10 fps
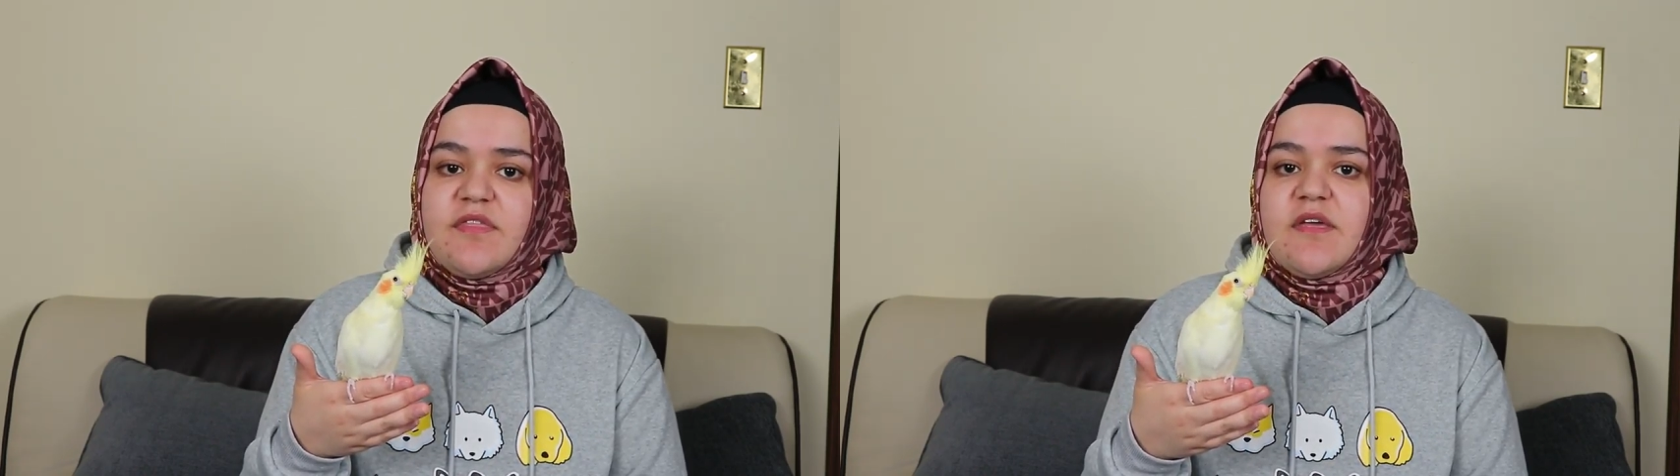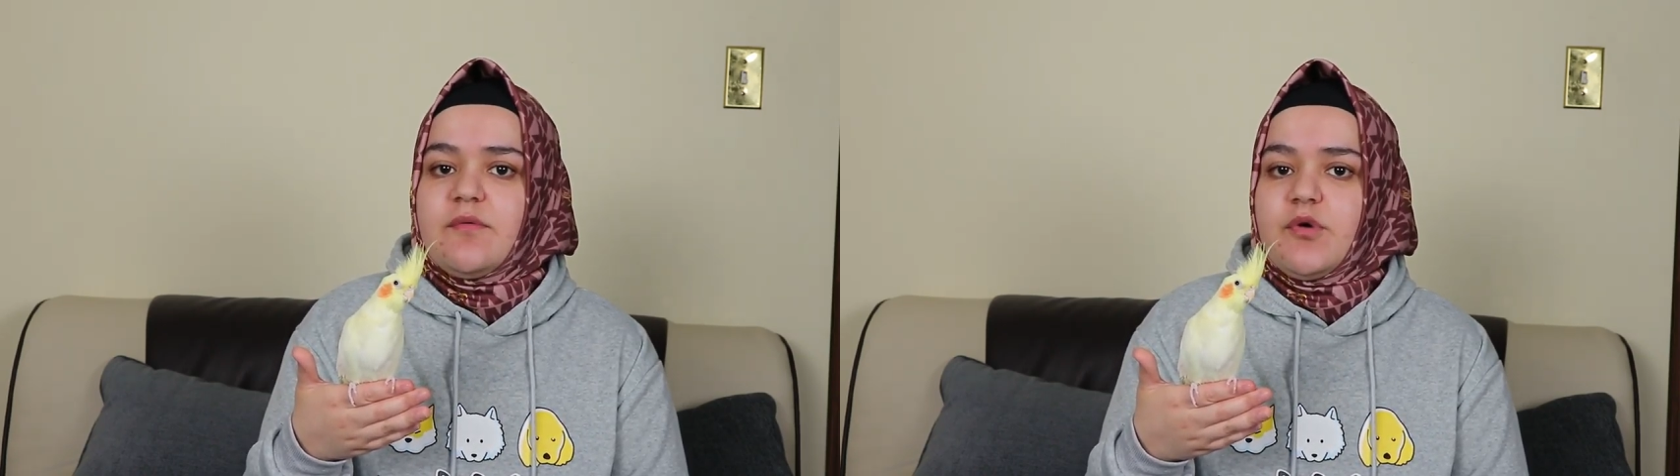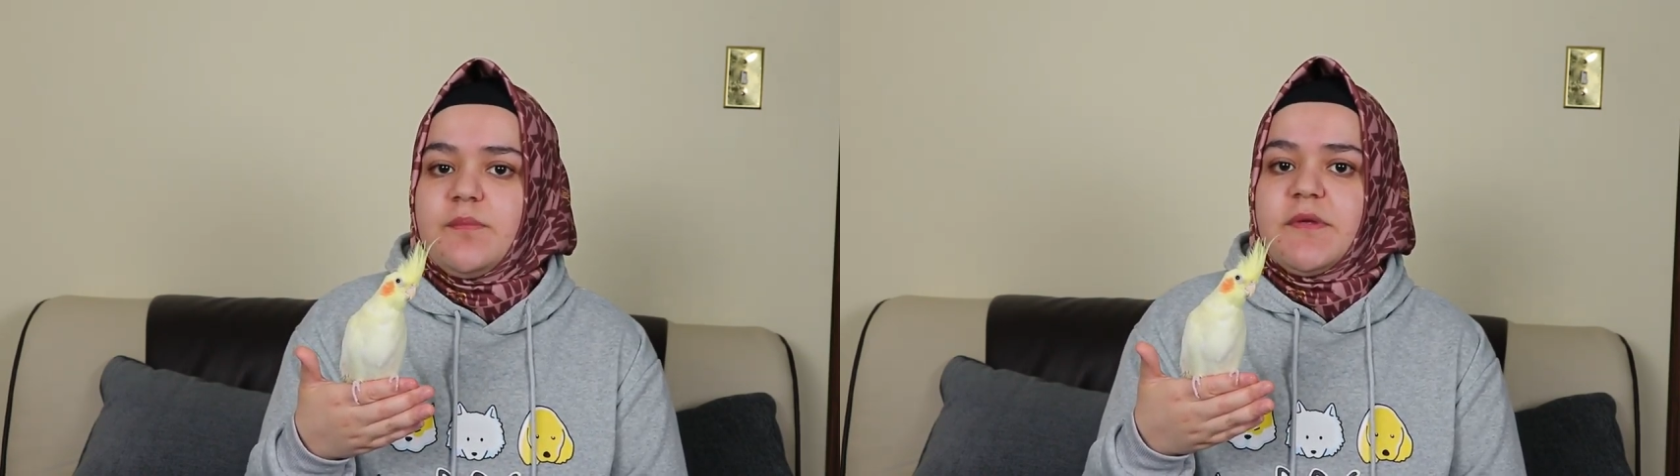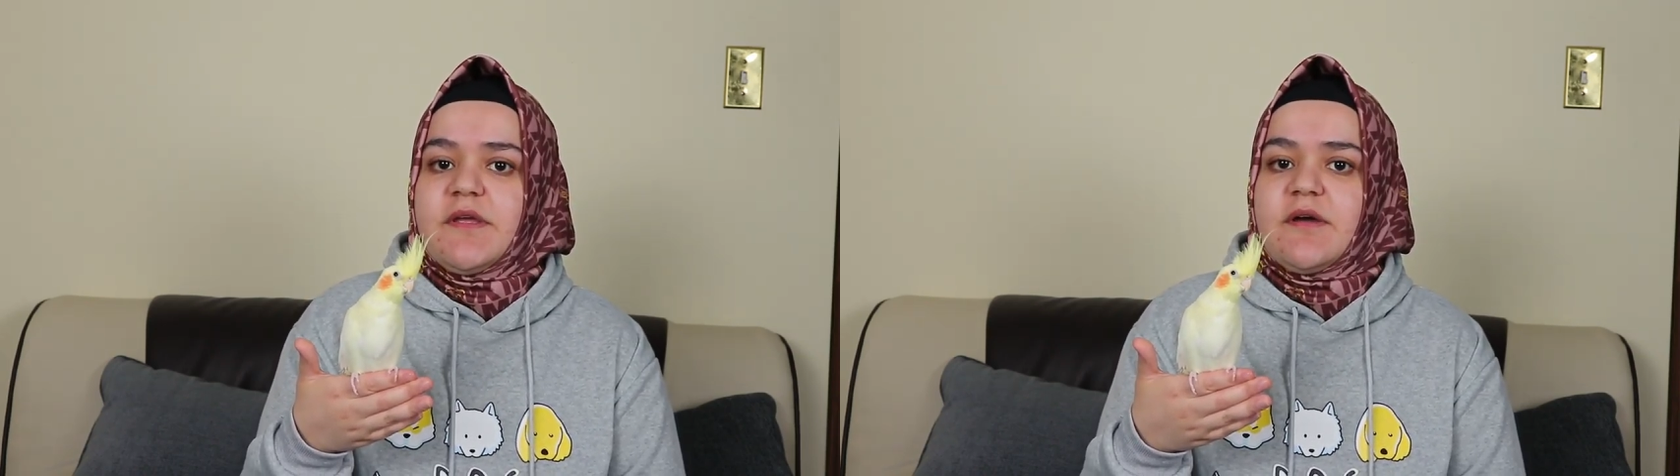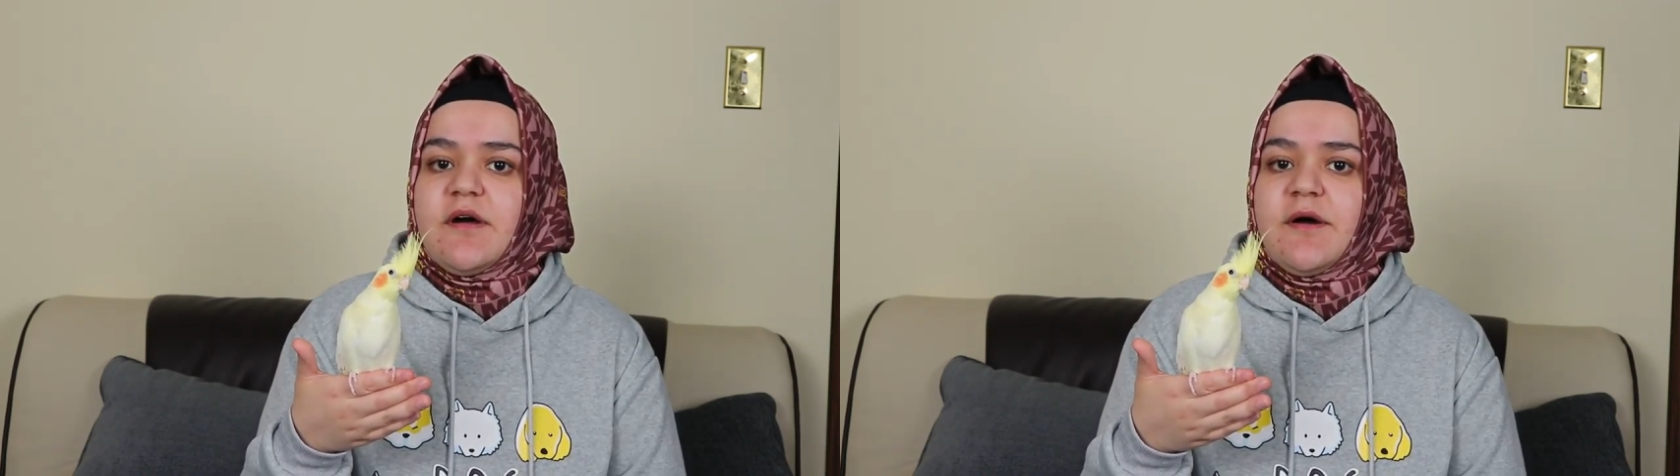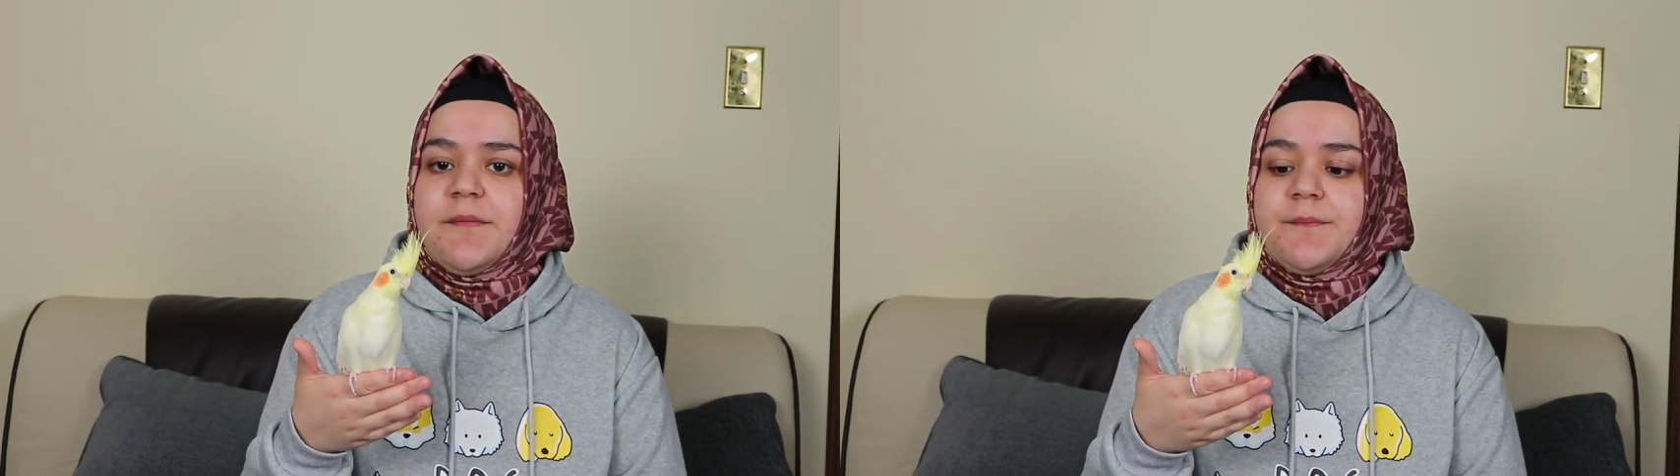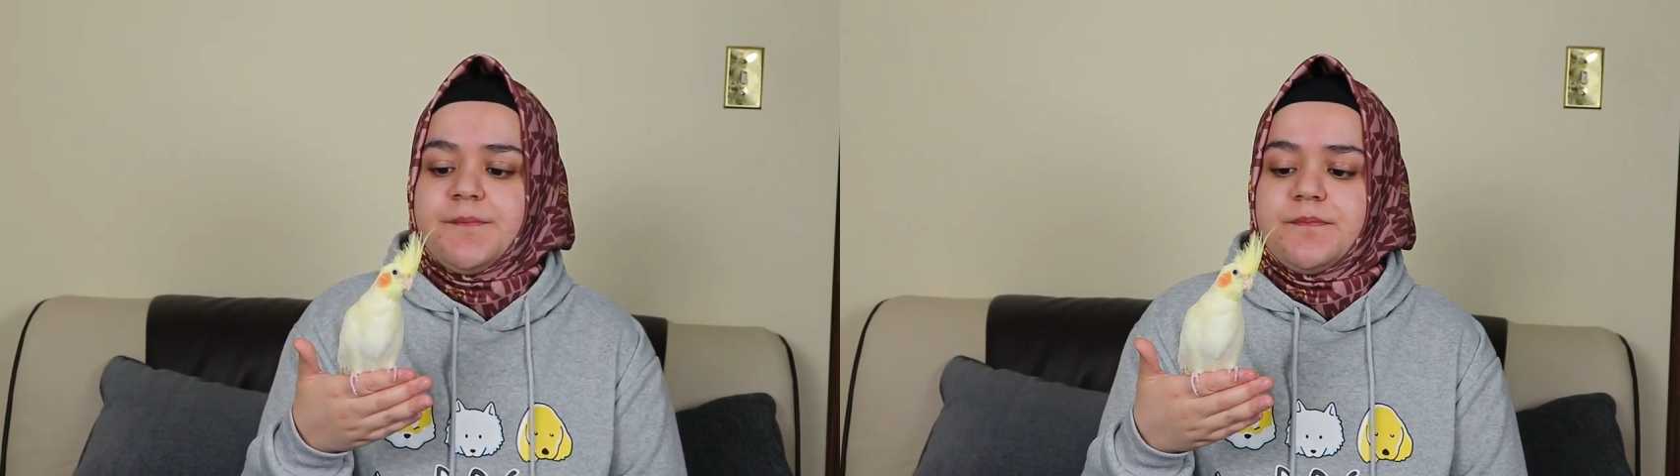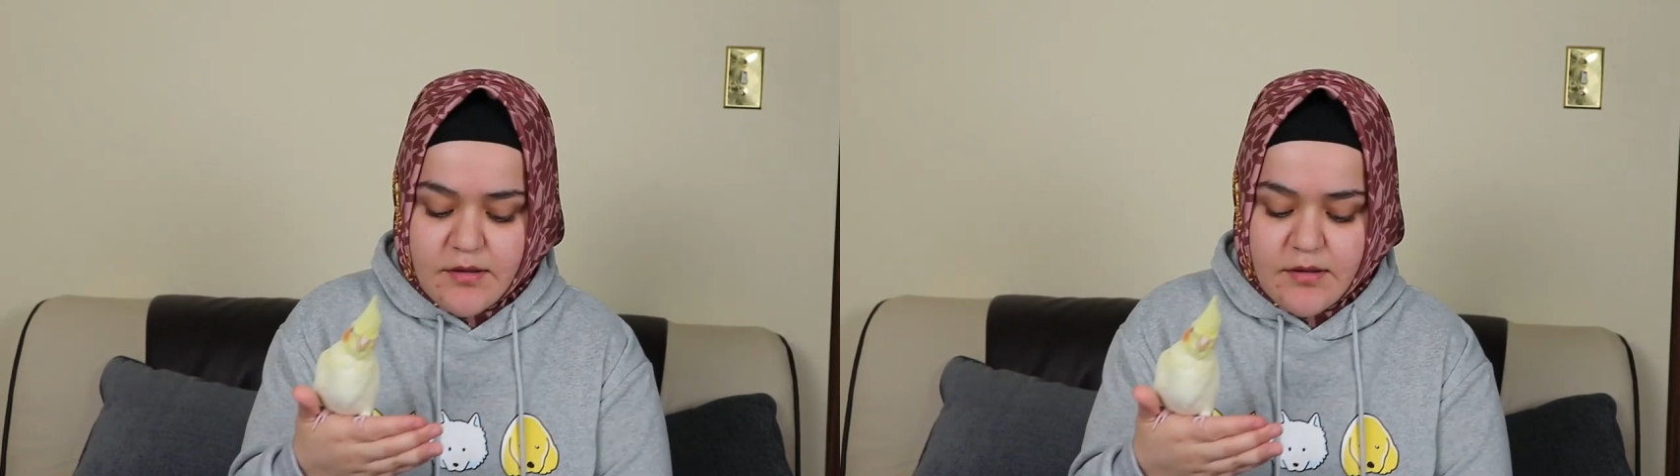thing would be, um,